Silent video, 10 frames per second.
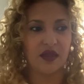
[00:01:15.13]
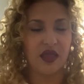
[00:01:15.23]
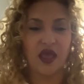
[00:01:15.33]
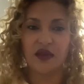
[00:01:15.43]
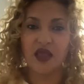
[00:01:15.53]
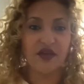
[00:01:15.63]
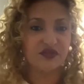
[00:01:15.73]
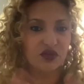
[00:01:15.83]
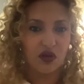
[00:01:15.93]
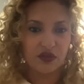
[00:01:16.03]
And
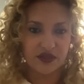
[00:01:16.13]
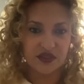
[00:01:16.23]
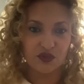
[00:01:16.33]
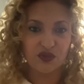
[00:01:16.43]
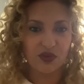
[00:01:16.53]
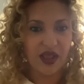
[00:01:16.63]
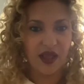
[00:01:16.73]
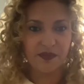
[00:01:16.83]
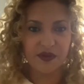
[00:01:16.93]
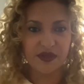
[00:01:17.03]
after all this, what will
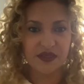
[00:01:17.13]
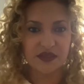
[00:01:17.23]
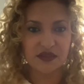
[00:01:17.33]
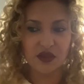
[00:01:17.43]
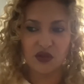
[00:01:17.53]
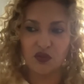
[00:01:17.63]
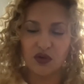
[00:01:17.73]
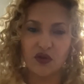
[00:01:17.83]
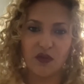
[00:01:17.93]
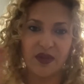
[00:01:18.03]
happen is you will
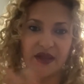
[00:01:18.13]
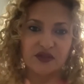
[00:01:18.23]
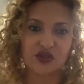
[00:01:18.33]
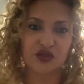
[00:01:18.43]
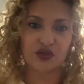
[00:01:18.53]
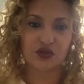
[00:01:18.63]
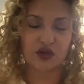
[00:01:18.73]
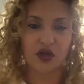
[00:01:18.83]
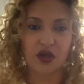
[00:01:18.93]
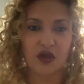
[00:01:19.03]
go back to your
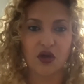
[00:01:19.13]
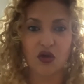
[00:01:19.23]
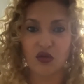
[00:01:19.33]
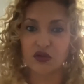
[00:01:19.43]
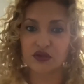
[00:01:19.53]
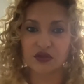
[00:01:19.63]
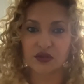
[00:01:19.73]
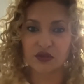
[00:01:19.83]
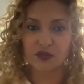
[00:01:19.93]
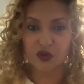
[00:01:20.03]
old
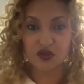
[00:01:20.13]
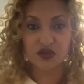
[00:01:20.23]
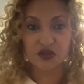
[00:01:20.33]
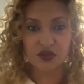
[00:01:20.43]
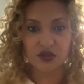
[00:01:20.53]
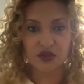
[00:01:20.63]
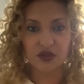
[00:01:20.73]
person